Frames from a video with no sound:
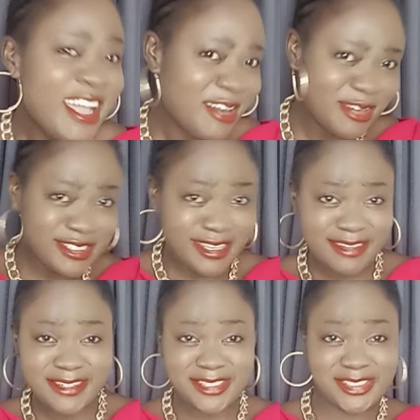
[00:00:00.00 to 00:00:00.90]
God the
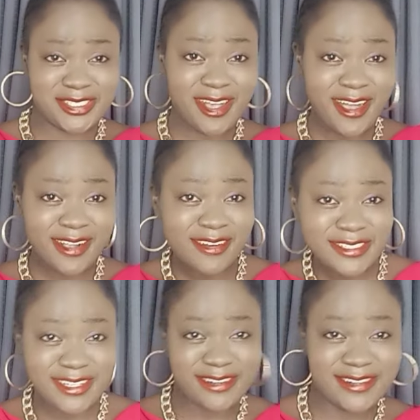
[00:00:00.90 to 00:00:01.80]

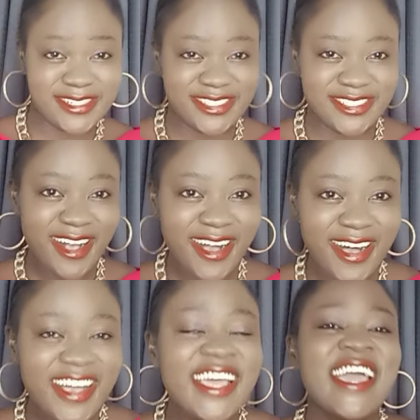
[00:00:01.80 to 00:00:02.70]
creature.
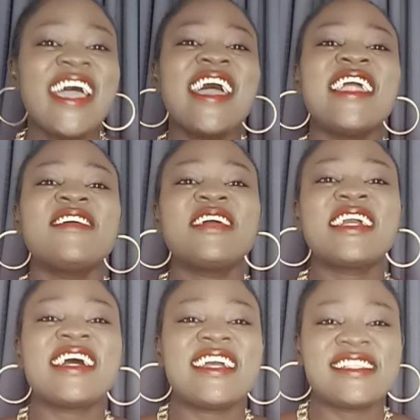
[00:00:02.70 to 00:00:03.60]
Anyway,
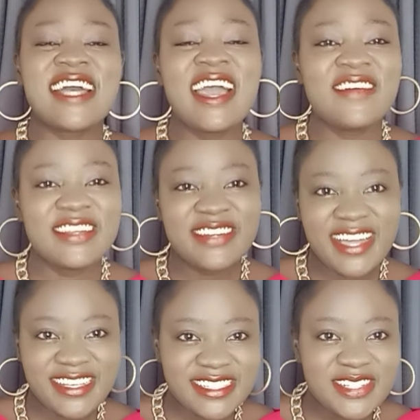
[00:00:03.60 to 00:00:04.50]
guys, how are you
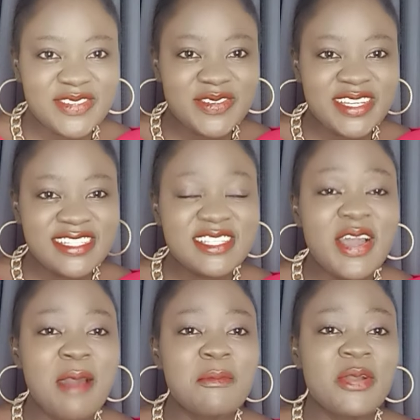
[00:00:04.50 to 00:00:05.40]
guys doing? So
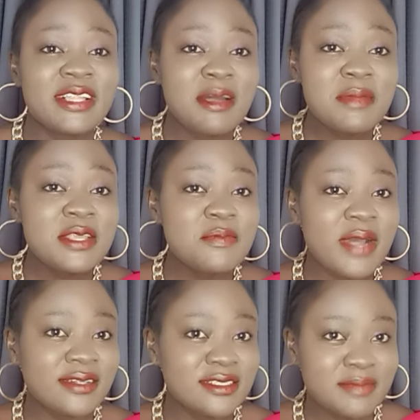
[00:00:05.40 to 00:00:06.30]
I'm welcoming you
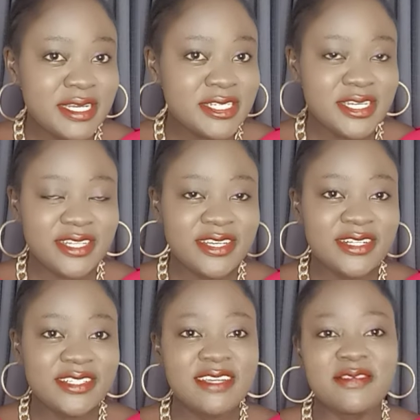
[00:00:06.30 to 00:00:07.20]
back to my
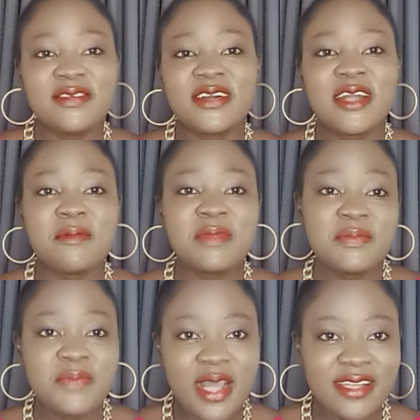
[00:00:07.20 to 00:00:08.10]
channel. If you're
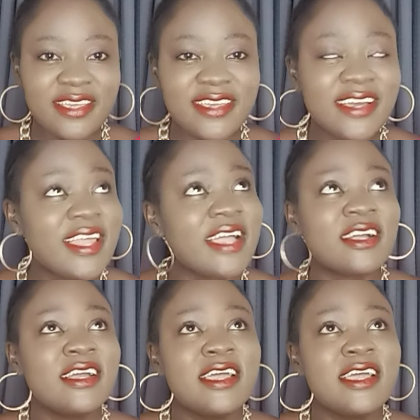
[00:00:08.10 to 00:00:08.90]
coming back here like